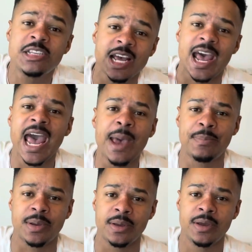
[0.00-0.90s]
to
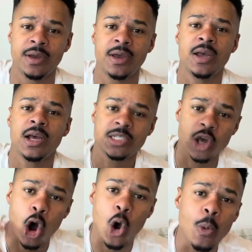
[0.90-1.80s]
happen,
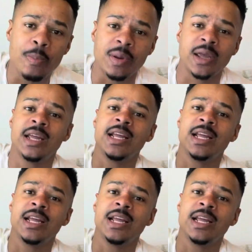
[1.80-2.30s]
to open,